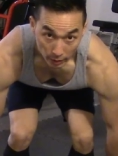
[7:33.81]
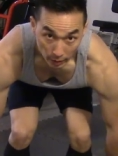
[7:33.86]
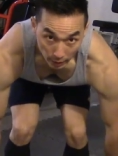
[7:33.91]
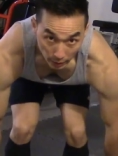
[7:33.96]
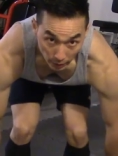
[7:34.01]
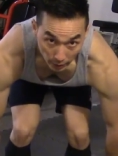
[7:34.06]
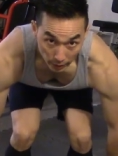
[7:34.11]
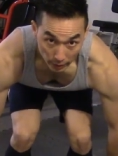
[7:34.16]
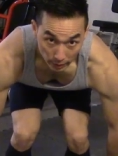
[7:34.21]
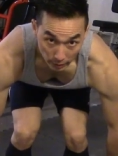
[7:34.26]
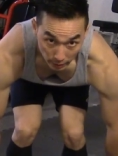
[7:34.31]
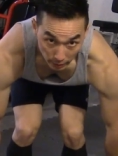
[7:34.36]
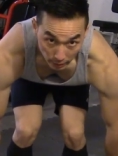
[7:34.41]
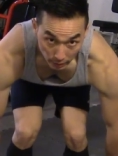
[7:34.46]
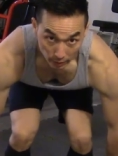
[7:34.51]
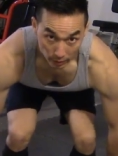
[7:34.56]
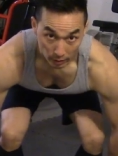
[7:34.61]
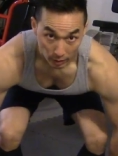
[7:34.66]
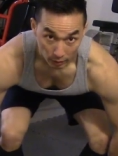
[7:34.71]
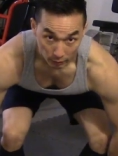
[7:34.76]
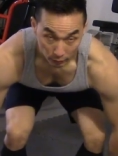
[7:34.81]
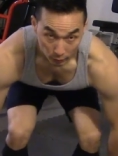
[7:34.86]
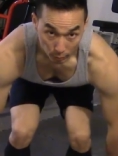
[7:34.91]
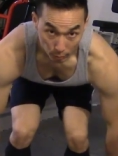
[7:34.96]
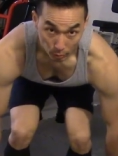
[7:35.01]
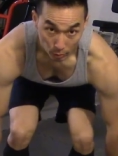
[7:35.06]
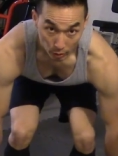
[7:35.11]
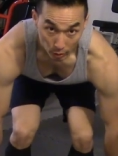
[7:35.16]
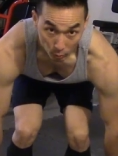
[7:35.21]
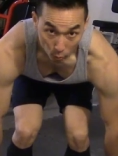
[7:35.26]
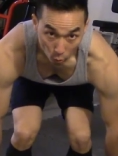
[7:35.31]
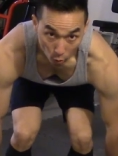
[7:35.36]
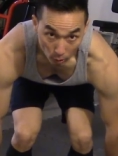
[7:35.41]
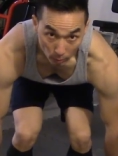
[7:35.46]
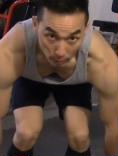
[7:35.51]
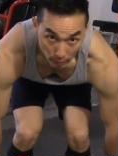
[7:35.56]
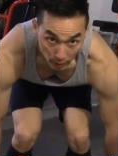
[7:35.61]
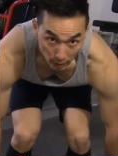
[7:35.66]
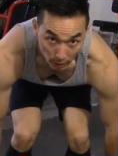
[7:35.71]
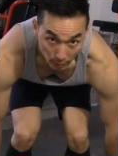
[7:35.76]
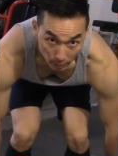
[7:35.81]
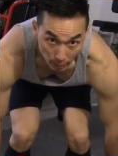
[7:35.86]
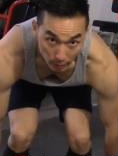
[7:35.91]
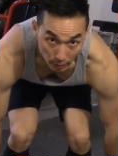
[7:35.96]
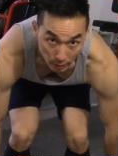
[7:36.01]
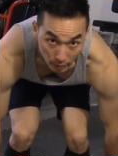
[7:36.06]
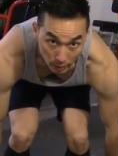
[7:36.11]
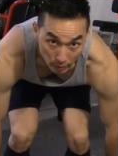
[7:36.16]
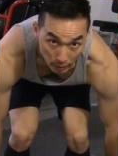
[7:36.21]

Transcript: And uh, I feel pretty warmed up.